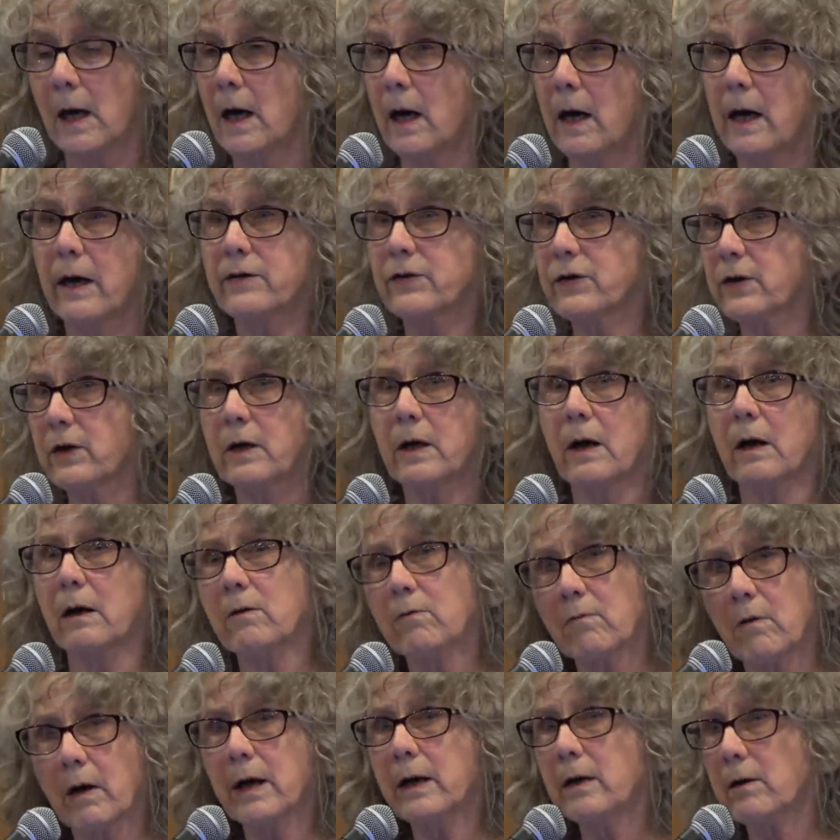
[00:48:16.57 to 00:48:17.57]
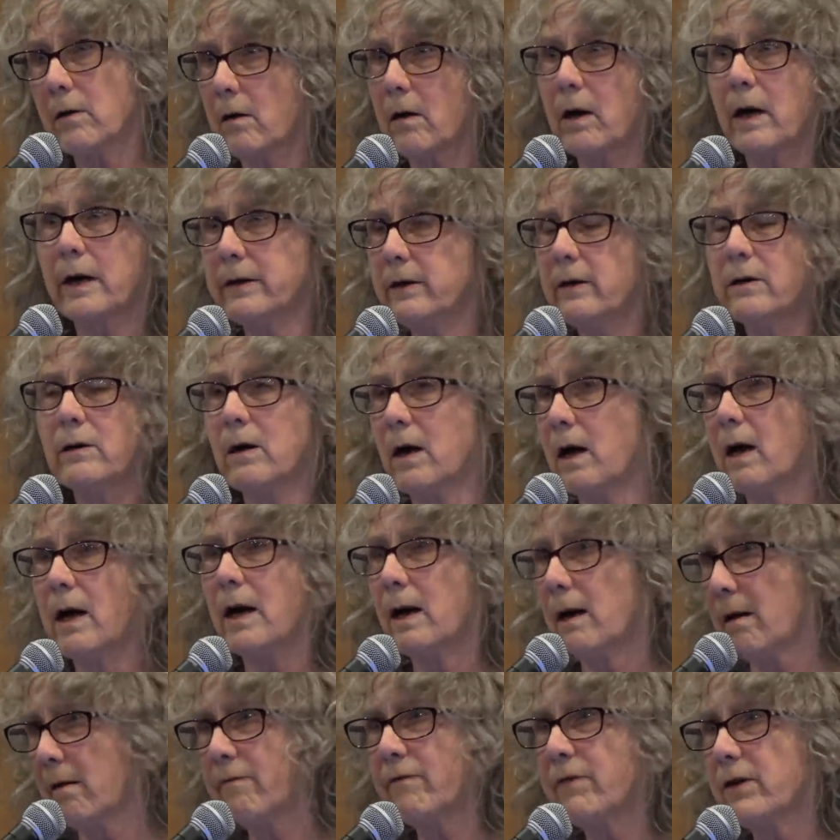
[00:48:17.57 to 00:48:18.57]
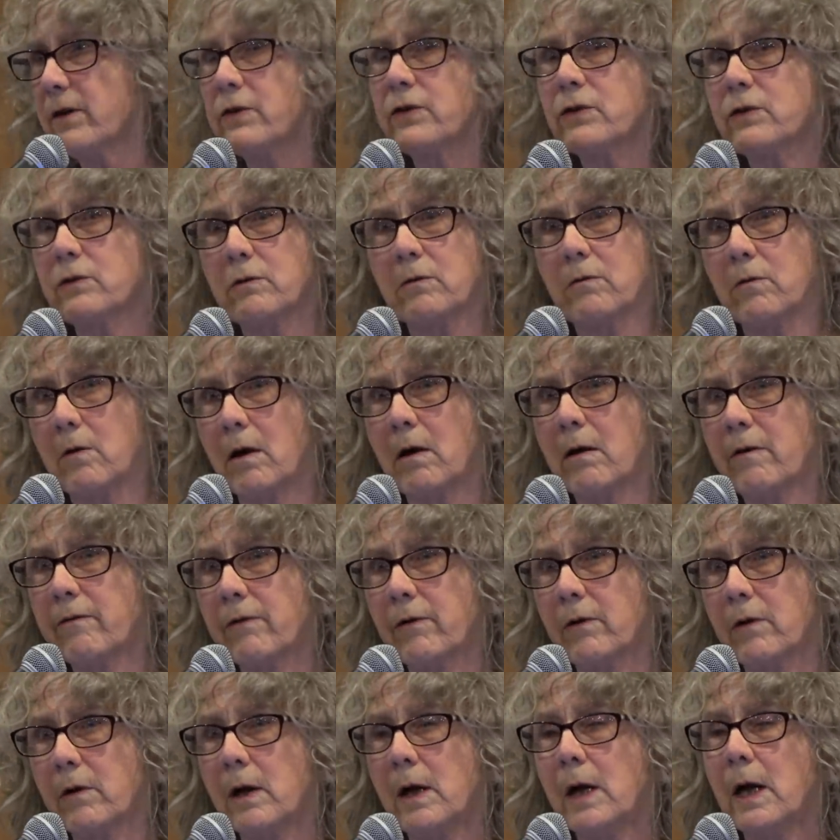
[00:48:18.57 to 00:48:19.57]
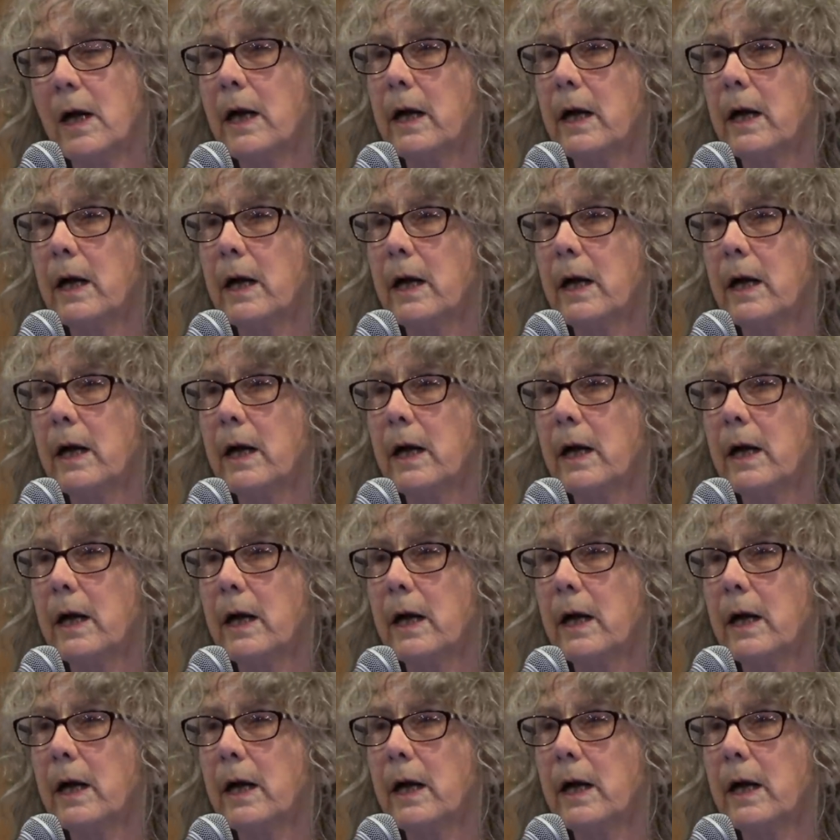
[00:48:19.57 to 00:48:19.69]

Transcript: As a young writer, I did not have this to offer.